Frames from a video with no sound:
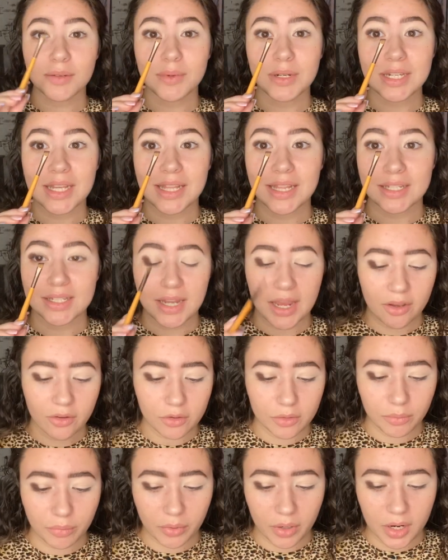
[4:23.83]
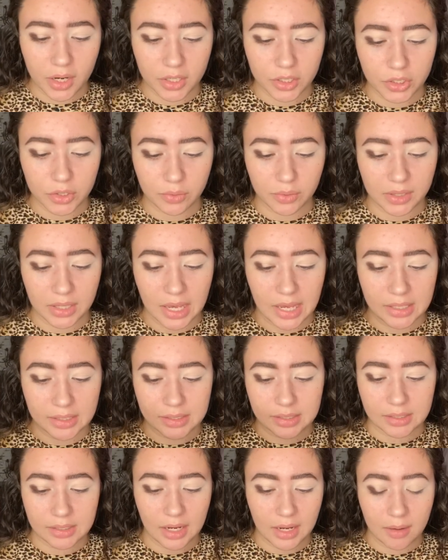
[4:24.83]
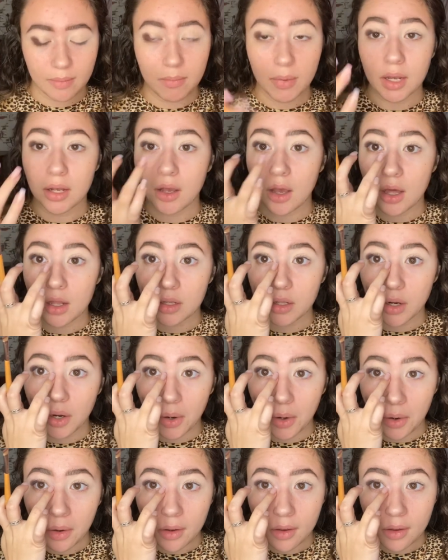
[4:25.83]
I'm gonna take this angled brush with that same color.